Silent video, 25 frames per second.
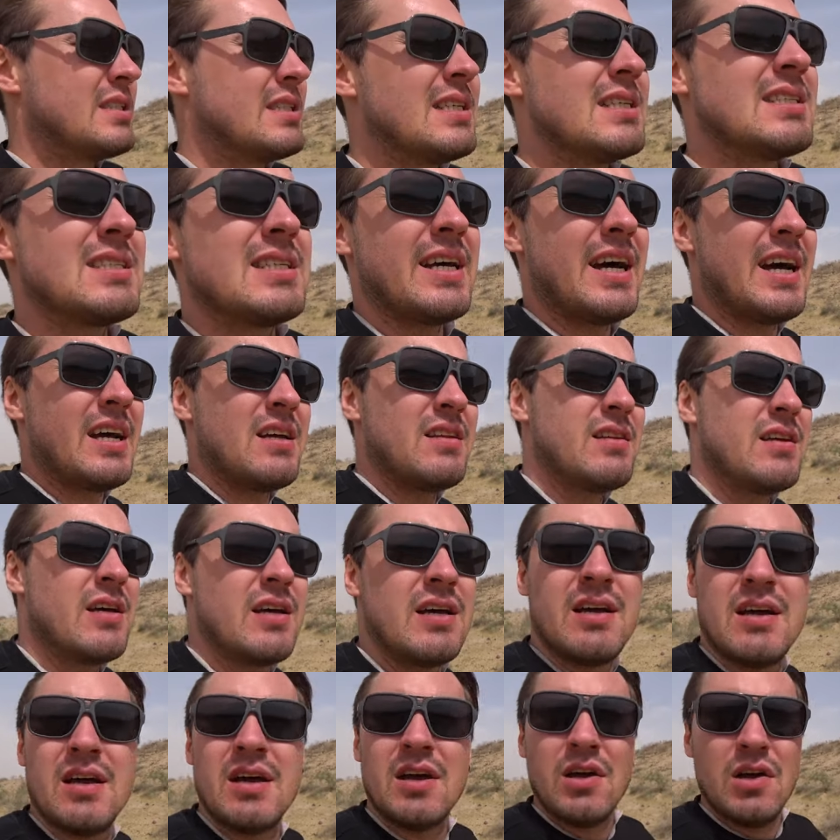designed
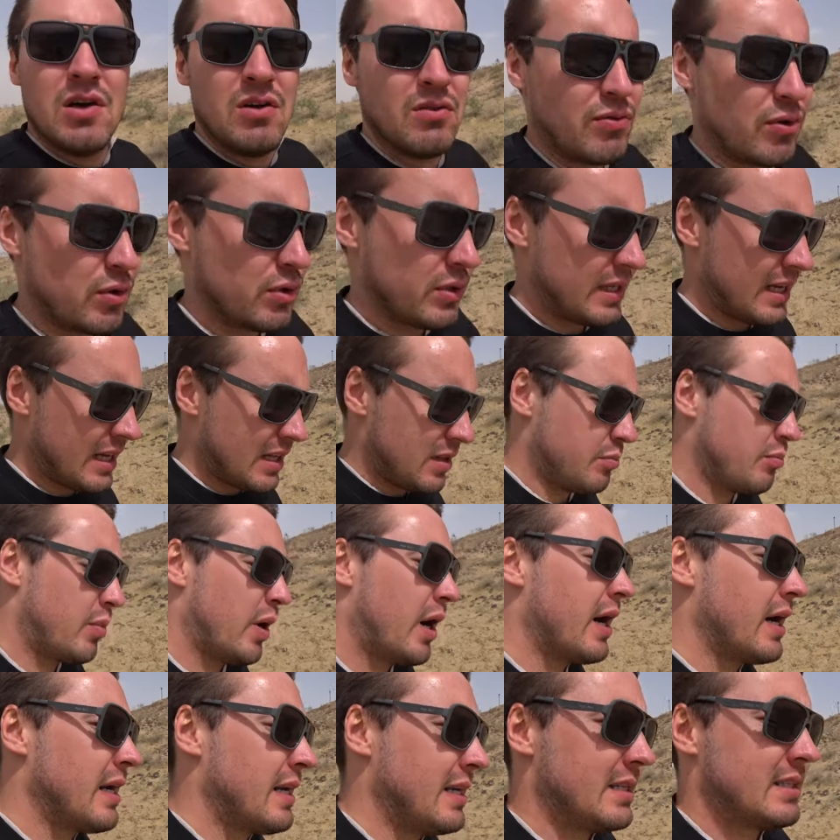for dead
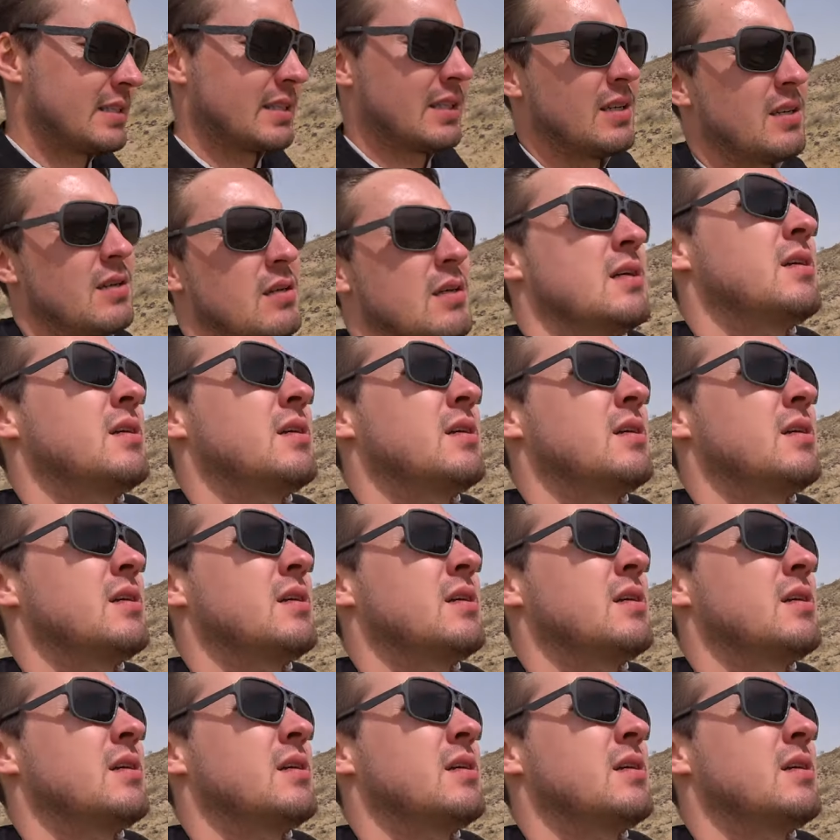bodies.